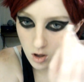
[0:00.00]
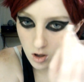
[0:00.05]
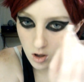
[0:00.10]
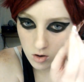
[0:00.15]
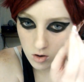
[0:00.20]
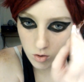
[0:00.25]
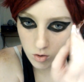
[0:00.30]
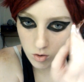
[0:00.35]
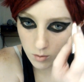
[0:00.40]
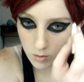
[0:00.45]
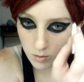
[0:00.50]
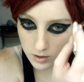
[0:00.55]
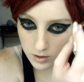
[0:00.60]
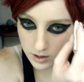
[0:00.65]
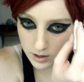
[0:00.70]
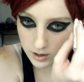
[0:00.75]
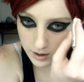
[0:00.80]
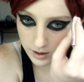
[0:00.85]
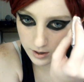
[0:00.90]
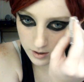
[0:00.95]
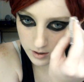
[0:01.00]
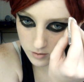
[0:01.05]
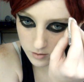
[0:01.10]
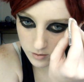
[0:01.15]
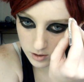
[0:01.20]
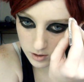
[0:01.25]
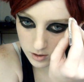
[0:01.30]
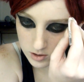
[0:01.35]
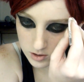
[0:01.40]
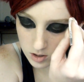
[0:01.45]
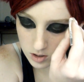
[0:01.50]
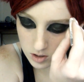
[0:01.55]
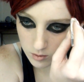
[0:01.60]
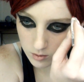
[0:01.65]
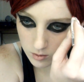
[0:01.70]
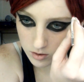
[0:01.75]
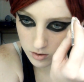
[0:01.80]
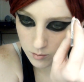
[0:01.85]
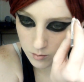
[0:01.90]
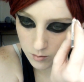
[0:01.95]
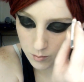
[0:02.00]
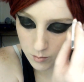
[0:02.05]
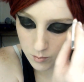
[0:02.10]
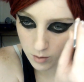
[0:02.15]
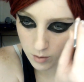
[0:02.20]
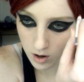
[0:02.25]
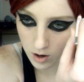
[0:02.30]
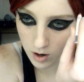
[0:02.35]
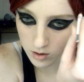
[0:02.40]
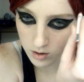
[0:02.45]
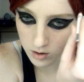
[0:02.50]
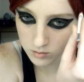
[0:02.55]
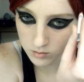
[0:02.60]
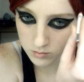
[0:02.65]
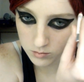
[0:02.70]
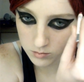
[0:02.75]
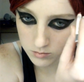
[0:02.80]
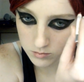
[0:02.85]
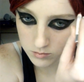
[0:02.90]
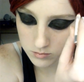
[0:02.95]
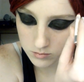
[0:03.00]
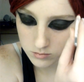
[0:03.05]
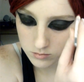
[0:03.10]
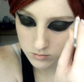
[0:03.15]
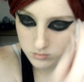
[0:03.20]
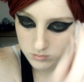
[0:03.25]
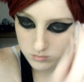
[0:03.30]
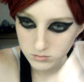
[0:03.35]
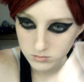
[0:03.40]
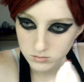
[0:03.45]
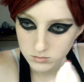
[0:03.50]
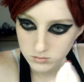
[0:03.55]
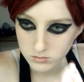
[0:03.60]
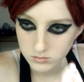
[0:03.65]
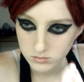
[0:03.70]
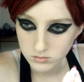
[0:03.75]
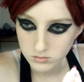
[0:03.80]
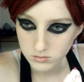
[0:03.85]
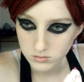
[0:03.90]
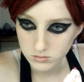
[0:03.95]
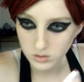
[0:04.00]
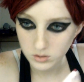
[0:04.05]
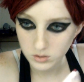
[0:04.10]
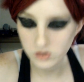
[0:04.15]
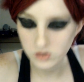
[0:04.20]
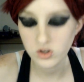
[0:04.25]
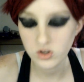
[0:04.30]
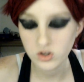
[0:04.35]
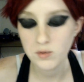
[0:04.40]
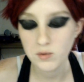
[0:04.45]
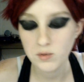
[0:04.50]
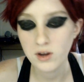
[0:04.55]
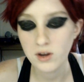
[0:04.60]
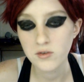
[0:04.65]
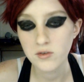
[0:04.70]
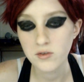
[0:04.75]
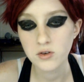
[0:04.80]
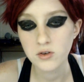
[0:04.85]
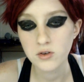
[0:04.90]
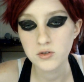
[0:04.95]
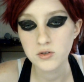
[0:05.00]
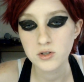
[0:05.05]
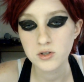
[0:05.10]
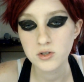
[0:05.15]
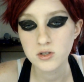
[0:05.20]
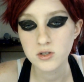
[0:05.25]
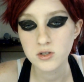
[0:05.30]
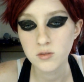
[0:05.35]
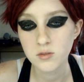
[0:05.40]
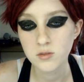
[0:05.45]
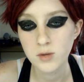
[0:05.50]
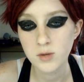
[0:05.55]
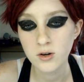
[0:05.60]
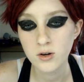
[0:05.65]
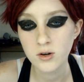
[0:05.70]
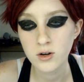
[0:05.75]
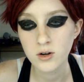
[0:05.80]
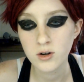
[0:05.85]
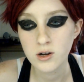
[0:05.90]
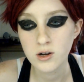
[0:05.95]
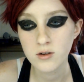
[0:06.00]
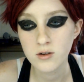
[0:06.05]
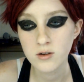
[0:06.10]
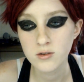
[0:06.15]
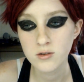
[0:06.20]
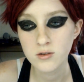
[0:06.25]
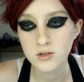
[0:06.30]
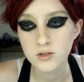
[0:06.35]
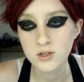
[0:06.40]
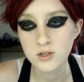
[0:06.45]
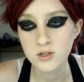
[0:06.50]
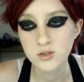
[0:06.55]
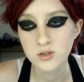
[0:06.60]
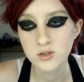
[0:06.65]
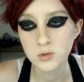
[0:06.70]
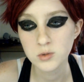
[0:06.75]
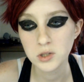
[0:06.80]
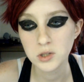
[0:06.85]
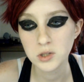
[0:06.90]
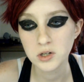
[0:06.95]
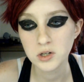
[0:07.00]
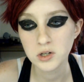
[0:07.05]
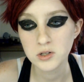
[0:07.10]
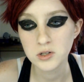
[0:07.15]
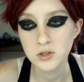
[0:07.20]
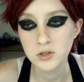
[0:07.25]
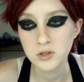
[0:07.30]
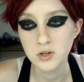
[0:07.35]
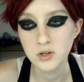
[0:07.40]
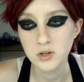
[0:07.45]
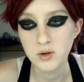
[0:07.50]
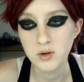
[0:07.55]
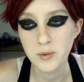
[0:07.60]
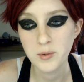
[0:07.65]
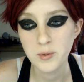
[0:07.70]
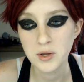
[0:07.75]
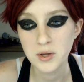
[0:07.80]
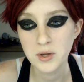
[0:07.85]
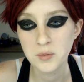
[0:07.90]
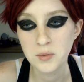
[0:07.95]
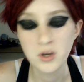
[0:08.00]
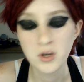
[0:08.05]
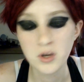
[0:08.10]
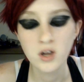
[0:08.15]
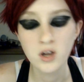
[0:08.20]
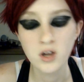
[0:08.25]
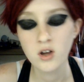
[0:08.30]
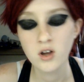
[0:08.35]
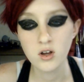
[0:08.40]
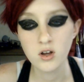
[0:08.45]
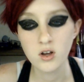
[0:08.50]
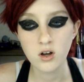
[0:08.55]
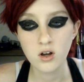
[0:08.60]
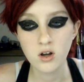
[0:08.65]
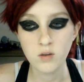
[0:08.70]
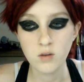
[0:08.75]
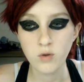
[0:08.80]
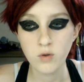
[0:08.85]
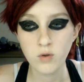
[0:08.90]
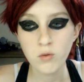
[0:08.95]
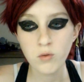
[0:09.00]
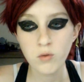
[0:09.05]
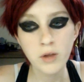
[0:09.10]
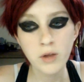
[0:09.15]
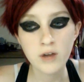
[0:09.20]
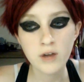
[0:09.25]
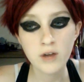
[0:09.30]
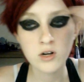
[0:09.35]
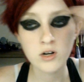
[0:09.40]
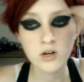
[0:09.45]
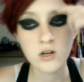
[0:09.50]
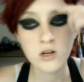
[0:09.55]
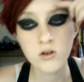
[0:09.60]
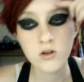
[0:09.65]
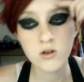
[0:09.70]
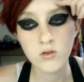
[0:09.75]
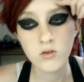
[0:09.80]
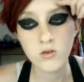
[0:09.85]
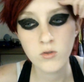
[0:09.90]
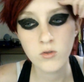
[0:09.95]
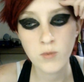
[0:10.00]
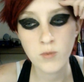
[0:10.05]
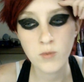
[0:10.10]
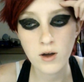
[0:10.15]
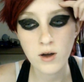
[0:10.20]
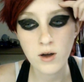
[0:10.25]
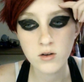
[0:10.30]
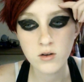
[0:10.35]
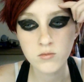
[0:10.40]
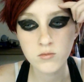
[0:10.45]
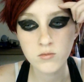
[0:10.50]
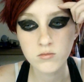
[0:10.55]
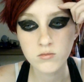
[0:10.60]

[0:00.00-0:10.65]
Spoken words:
Normally, I kind of try to start with the bottom. Actually, I might have to go do this in the mirror again. This is really hard to do in a webcam. Normally, I try to do the bottom.